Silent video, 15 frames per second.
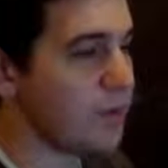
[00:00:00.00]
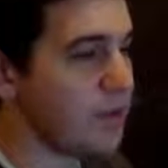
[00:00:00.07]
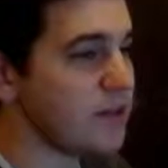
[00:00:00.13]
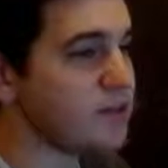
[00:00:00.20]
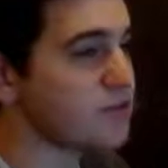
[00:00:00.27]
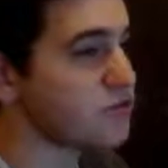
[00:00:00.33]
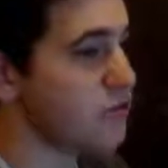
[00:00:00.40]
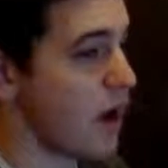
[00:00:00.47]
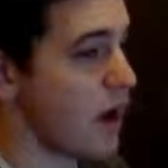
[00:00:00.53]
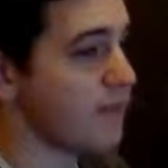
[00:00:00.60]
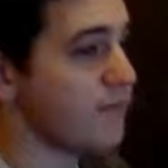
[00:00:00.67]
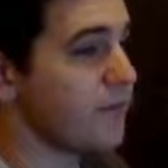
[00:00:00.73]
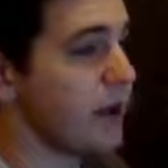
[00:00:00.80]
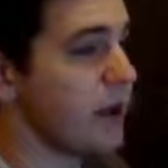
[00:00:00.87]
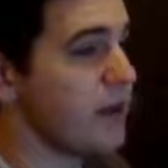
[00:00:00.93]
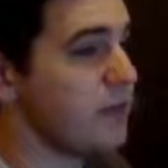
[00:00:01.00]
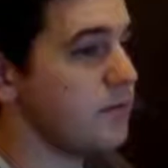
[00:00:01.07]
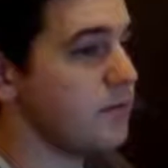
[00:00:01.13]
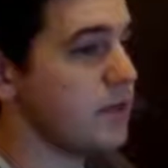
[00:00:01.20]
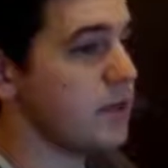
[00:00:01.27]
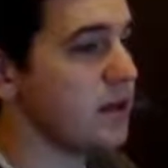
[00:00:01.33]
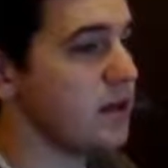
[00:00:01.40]
be stratified?
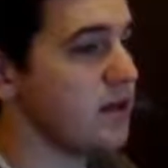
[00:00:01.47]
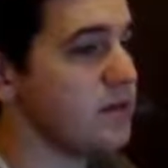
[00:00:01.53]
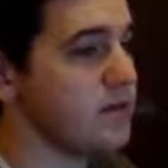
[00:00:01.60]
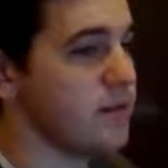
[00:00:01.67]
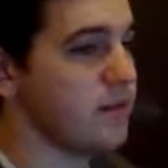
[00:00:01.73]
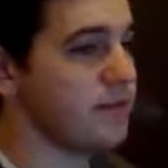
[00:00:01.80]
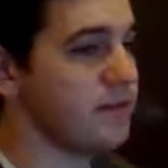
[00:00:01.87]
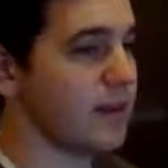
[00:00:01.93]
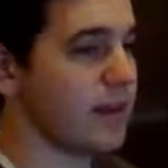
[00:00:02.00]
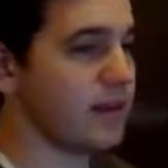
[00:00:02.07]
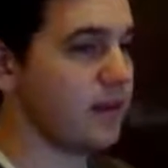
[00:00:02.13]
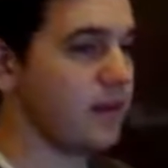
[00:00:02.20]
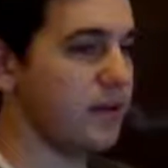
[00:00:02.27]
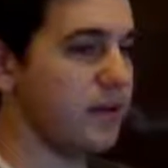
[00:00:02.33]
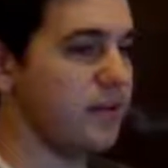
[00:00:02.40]
Because it's like